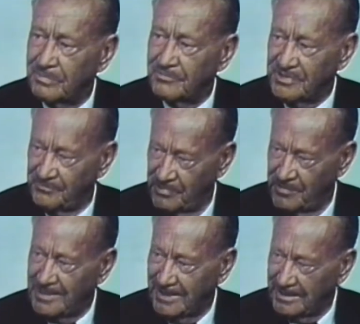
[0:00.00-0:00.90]
See, if you
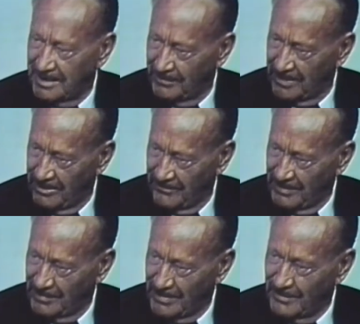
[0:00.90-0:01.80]
drink that cup of coffee
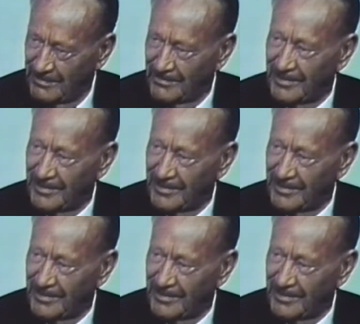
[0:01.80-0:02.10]
with them all.